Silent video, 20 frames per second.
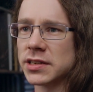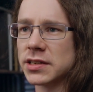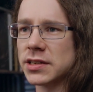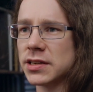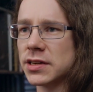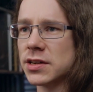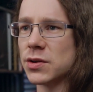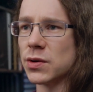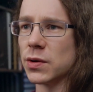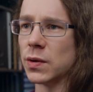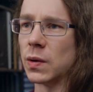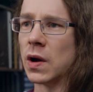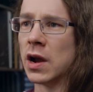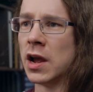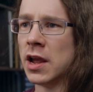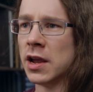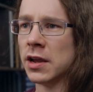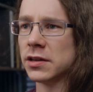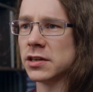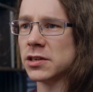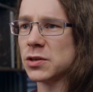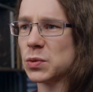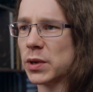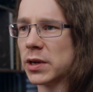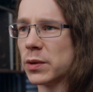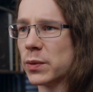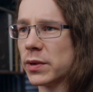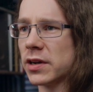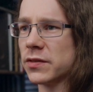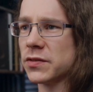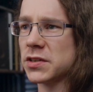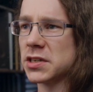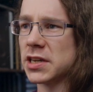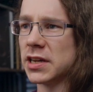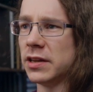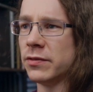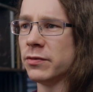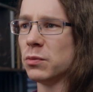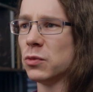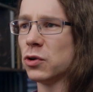So, this week we'd love to see
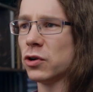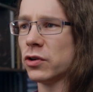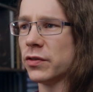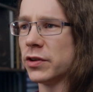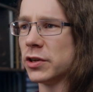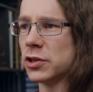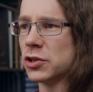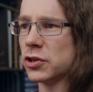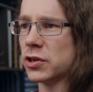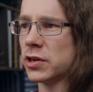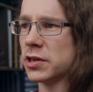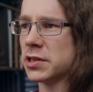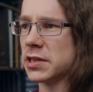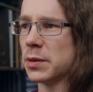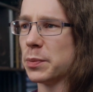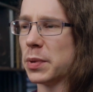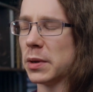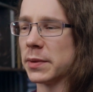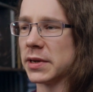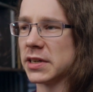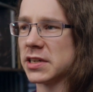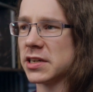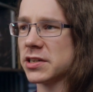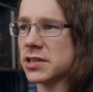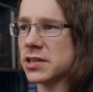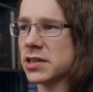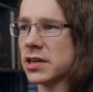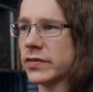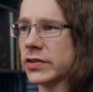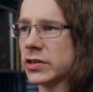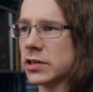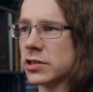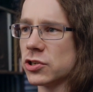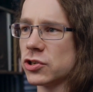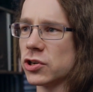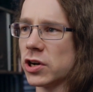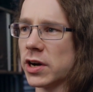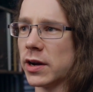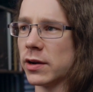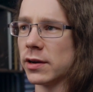even more of you join us in the public test server to
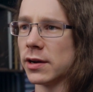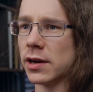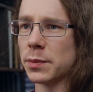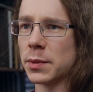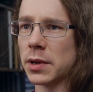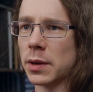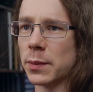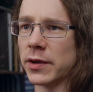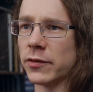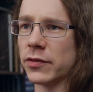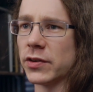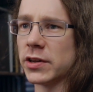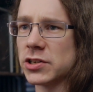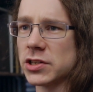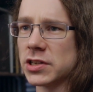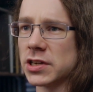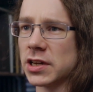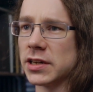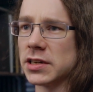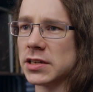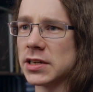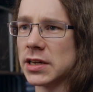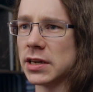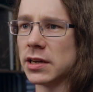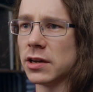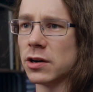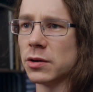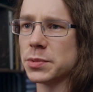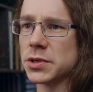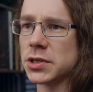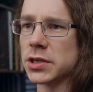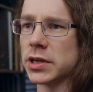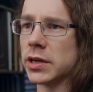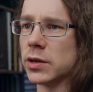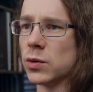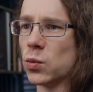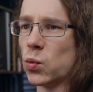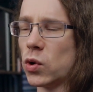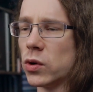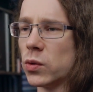try out upcoming features like Daily Ops
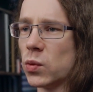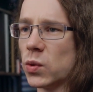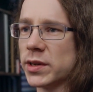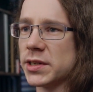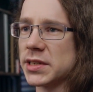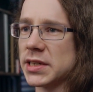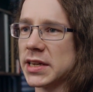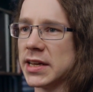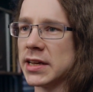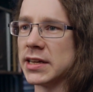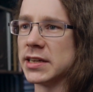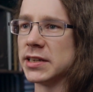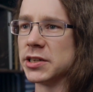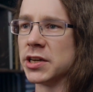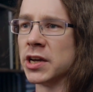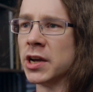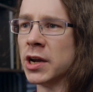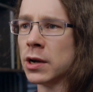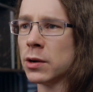and One Wasteland.